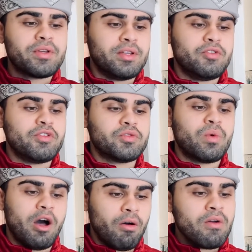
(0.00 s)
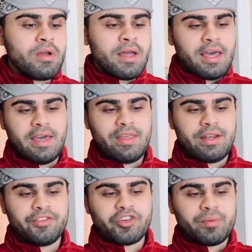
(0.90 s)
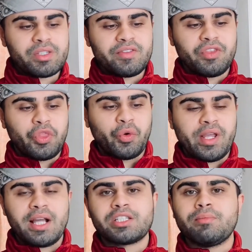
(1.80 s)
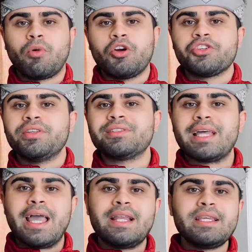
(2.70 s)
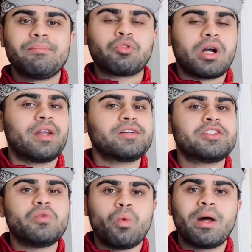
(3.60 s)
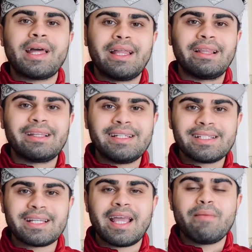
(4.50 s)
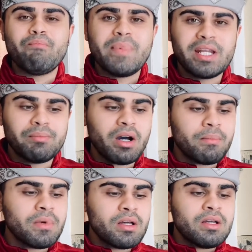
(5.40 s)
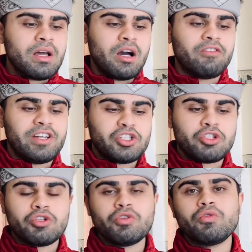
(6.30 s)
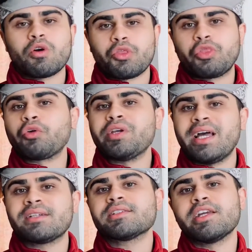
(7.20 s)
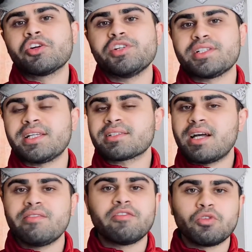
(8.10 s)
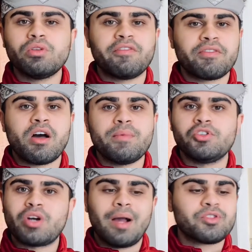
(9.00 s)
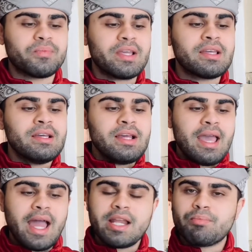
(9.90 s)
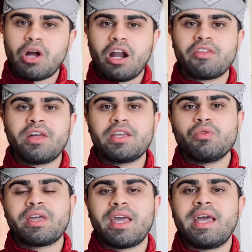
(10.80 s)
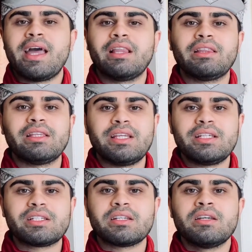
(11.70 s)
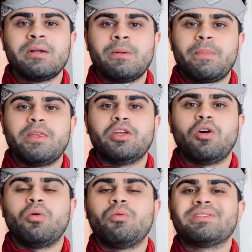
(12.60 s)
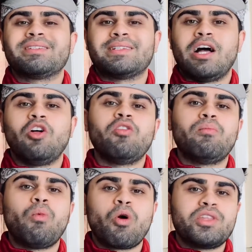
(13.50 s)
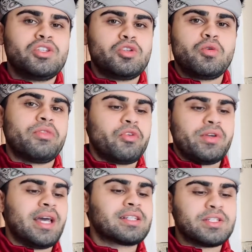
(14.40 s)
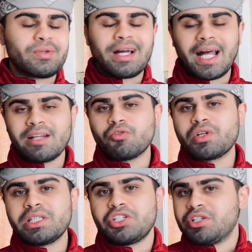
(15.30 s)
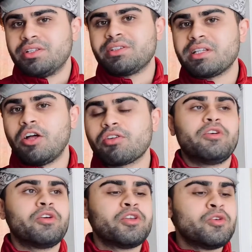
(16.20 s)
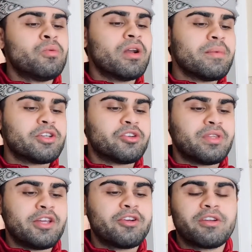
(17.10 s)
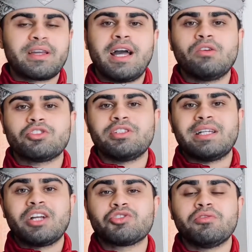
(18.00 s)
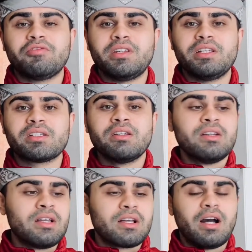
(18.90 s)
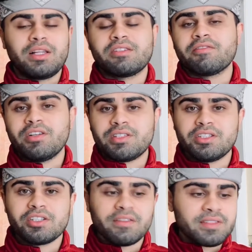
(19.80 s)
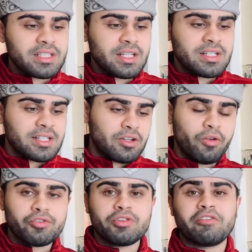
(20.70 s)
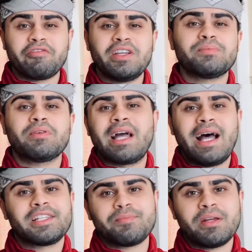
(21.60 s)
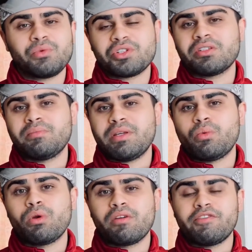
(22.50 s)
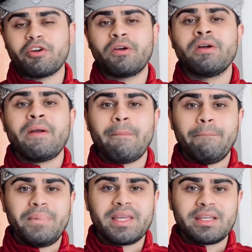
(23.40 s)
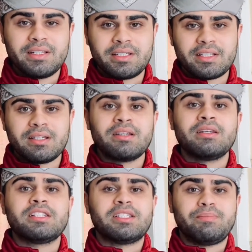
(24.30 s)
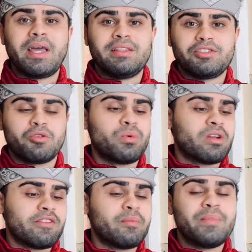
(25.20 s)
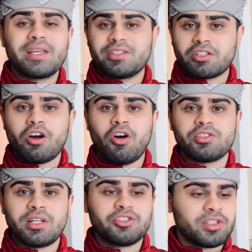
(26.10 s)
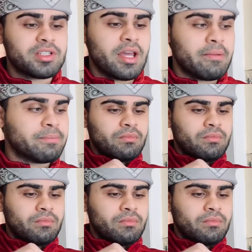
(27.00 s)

you can do as well. And then in terms of the 3X, the margins, any product you want at least a minimum of a 2 or 3X increase. That's kind of rule of thumb in dropshipping. Any product that you can't at least you know, sell more than two or three X, you kind of really shouldn't sell. You know, you want to make sure that you're going to count transactional fees, costs of goods and services, and also your Facebook ad spend, which is gonna be one of your biggest spends or one of your biggest costs, I should say.